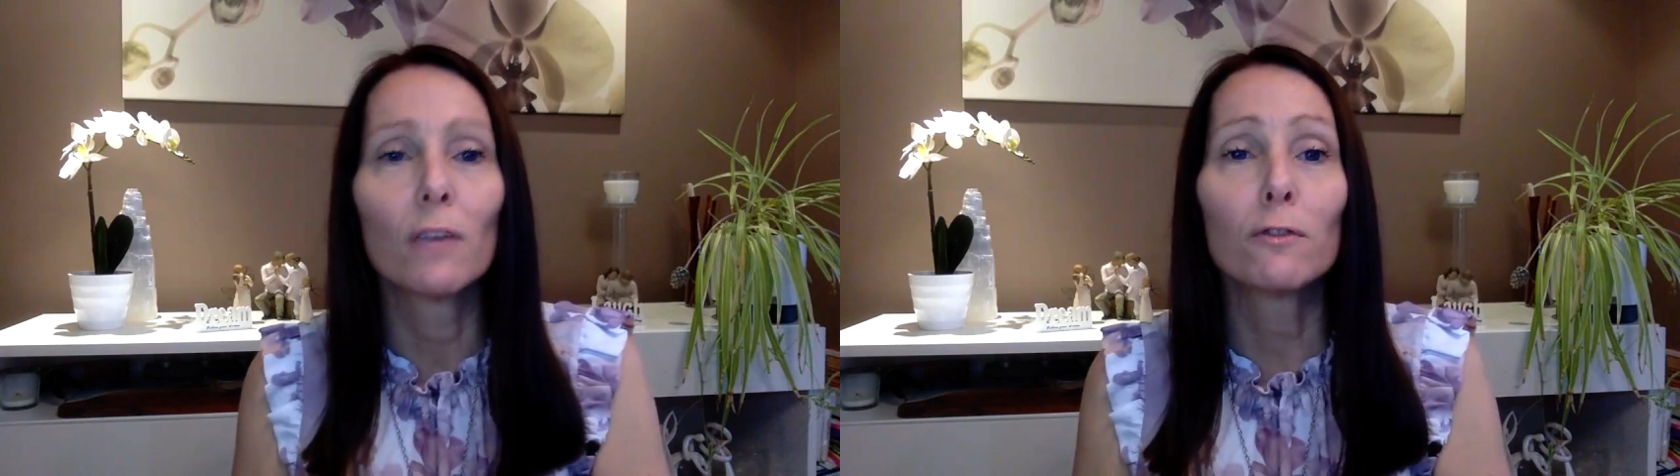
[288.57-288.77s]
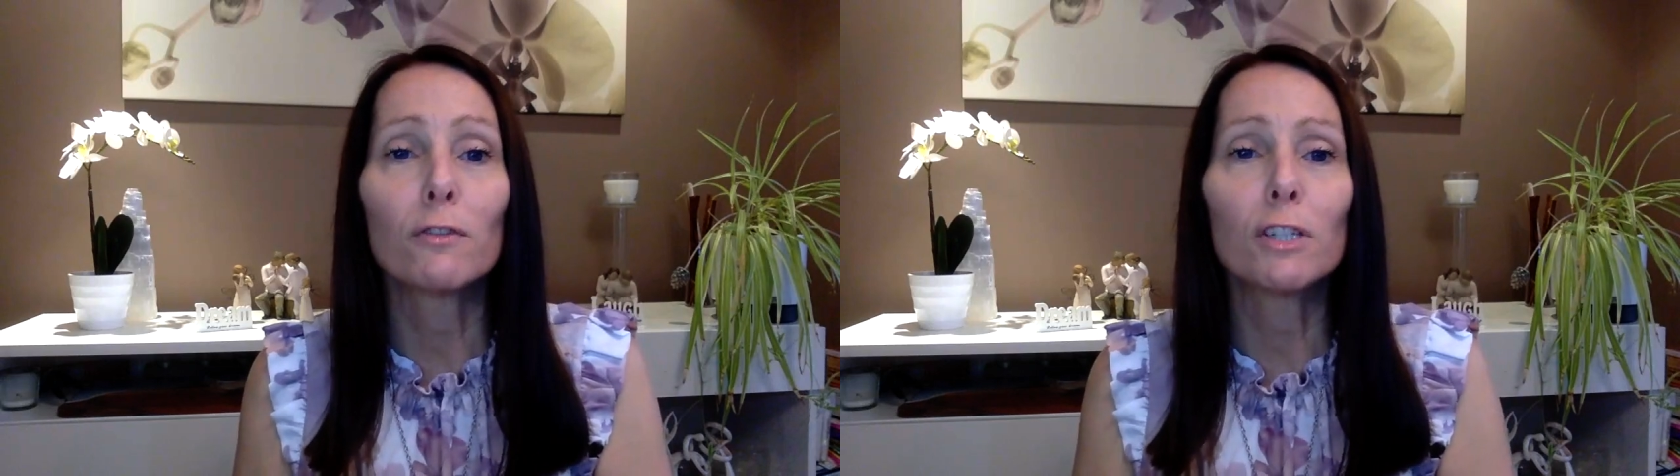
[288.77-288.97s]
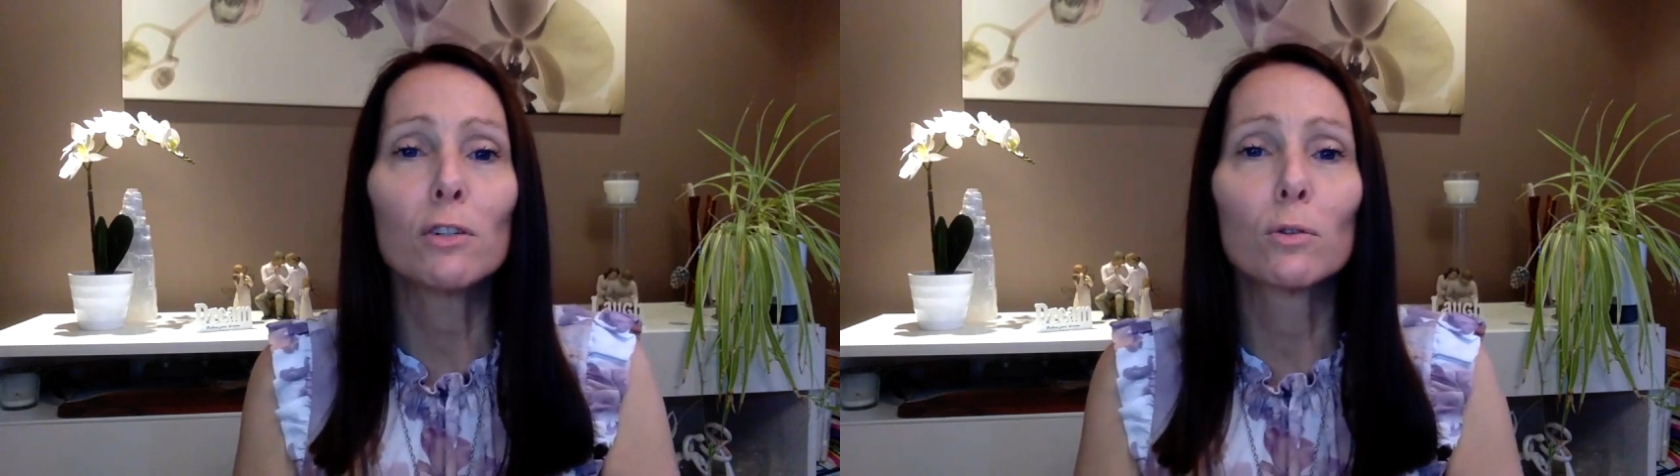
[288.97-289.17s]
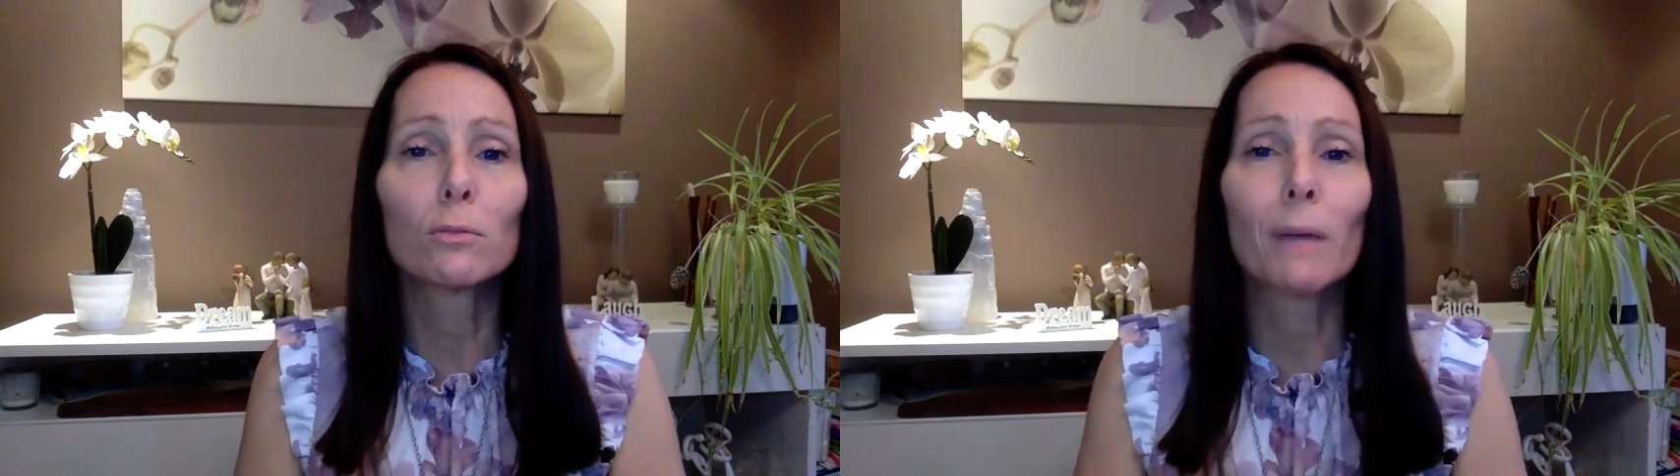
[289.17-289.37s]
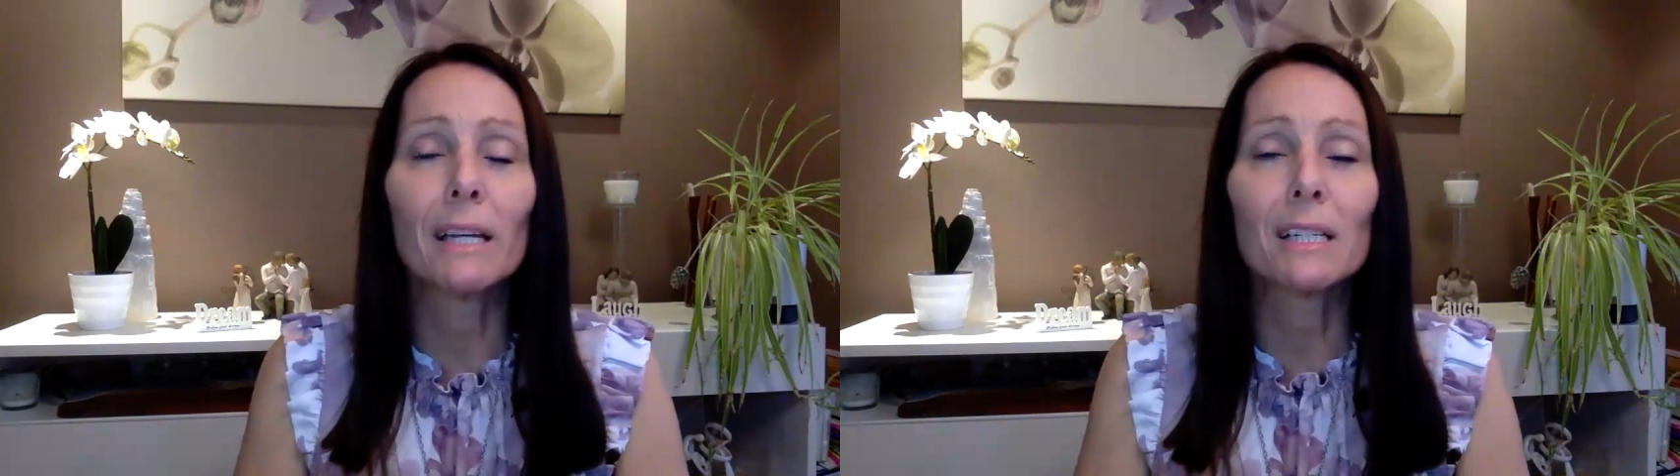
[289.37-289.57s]

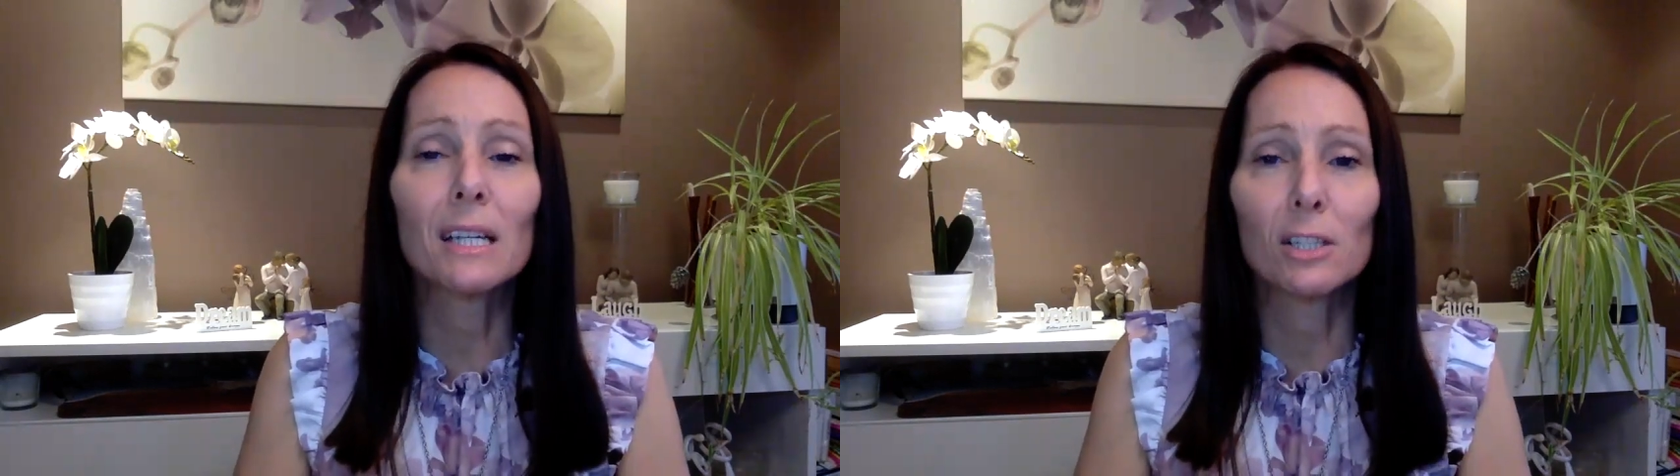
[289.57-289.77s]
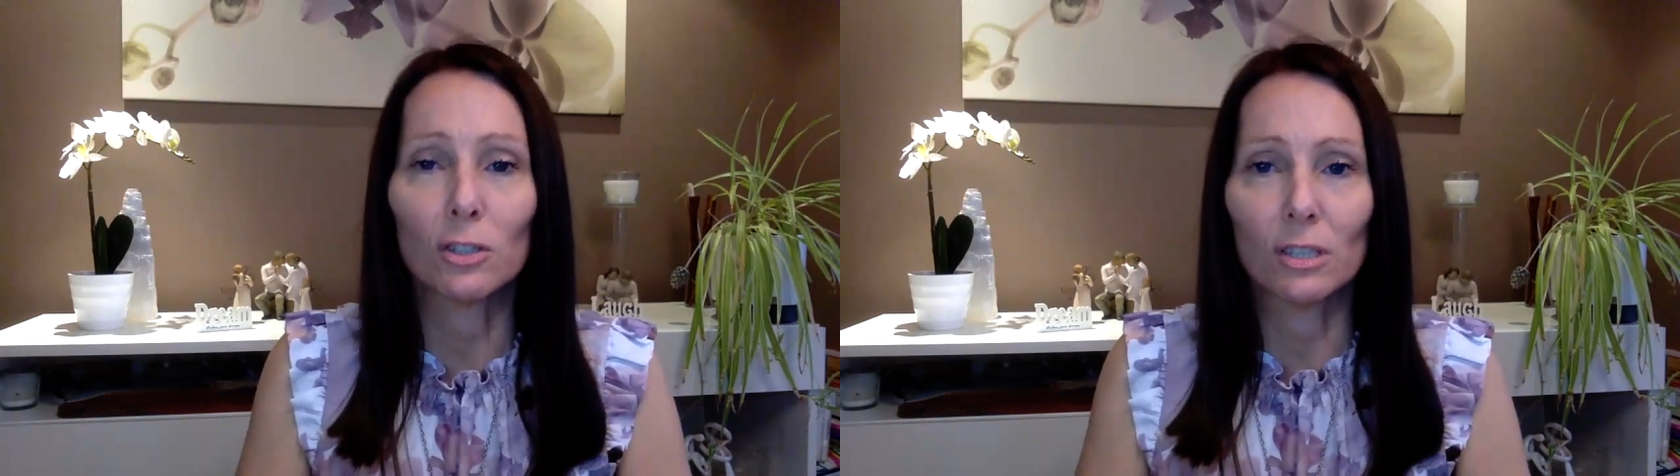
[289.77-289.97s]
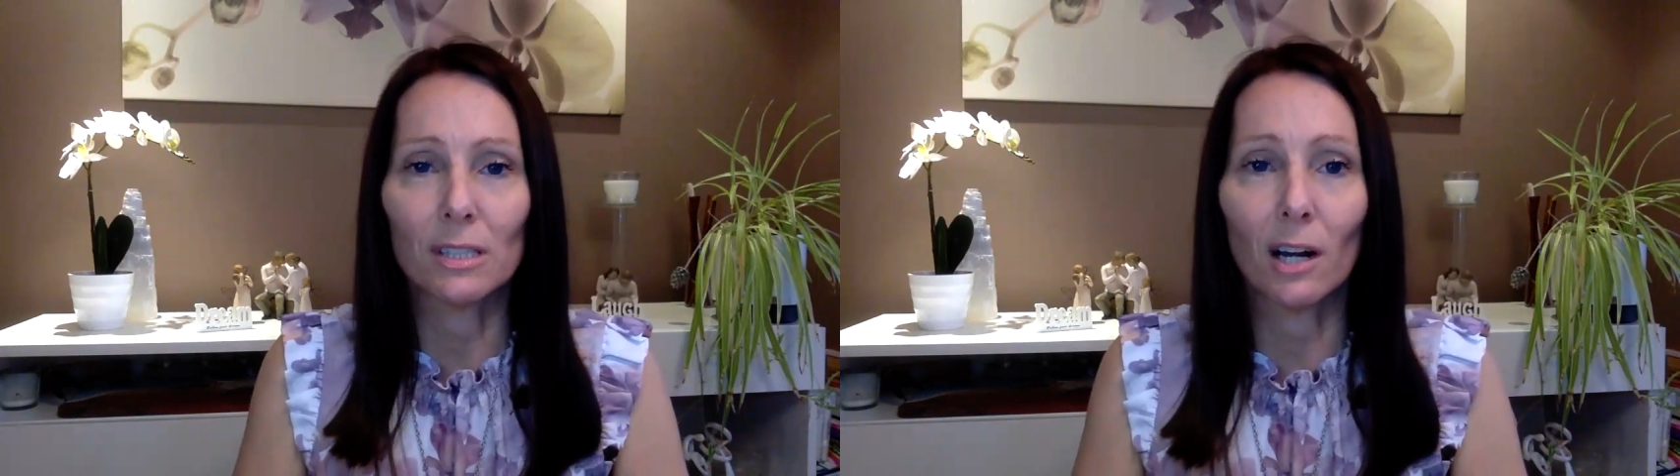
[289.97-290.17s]
50-year-old meditators